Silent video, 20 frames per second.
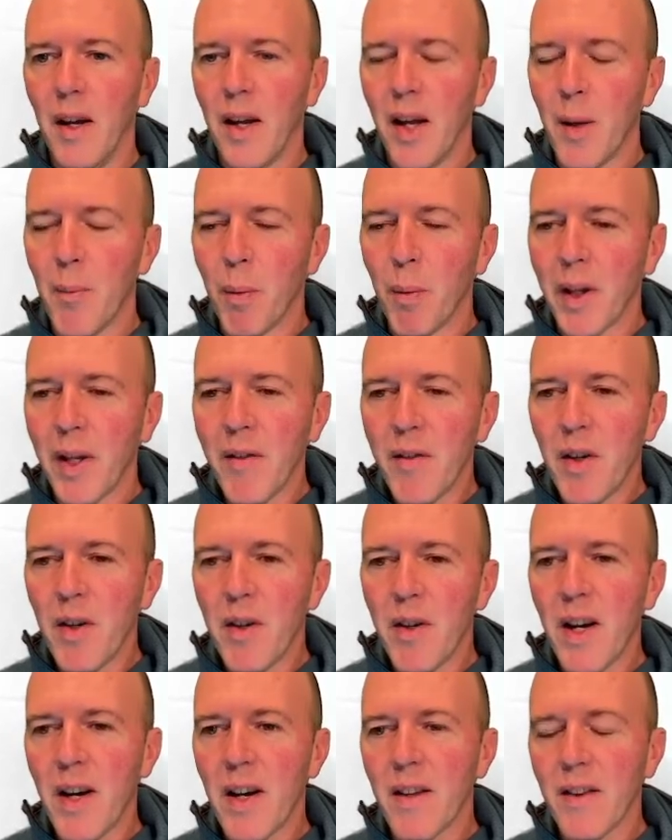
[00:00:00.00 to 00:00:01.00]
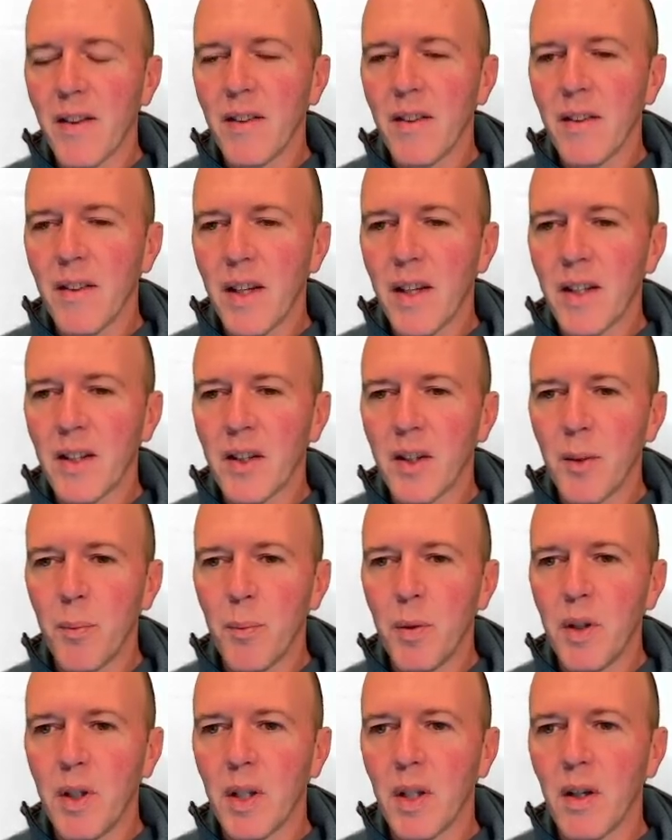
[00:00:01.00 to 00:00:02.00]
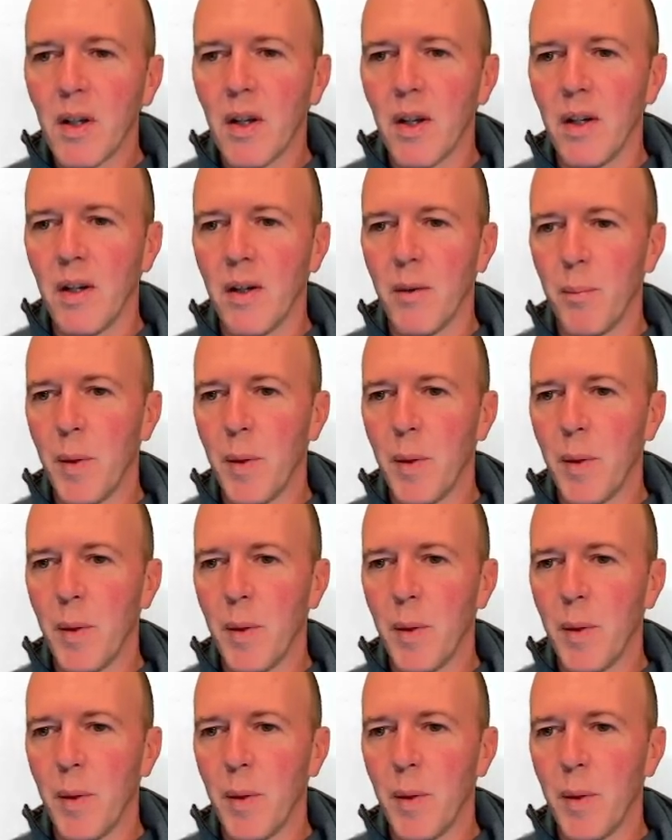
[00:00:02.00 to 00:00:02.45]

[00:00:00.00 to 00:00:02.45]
And believe it or not, this is actually pretty hard.